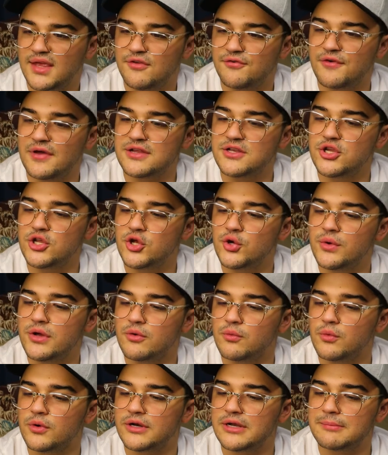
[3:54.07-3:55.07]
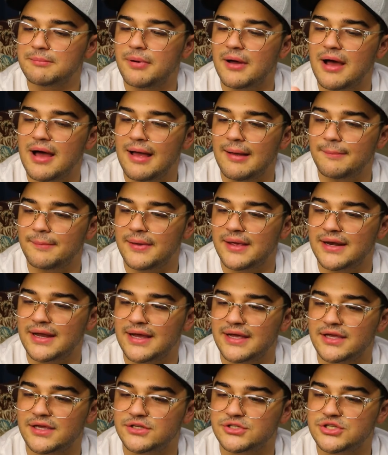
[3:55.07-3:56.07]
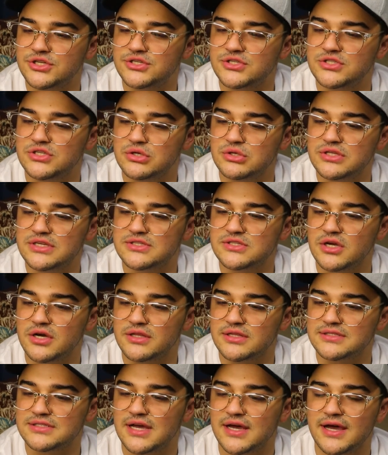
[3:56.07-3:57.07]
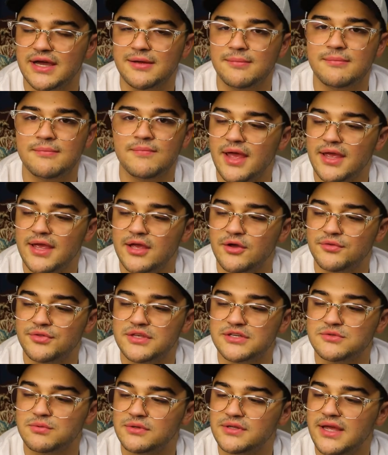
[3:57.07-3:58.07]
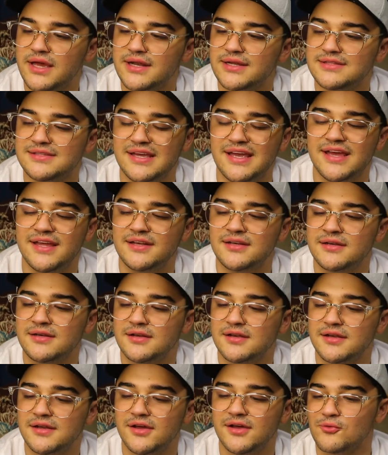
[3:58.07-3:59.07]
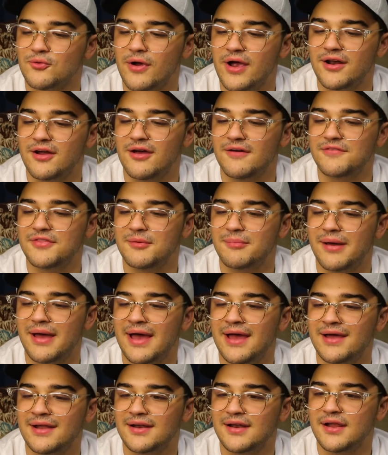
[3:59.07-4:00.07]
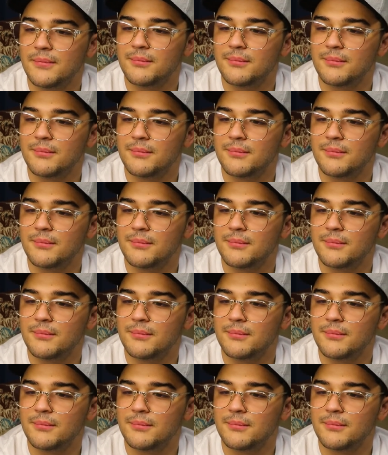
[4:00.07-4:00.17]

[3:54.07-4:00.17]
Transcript: If I knew it wouldn't pop and I could just do this all the time, this would get a 10 right off the bat.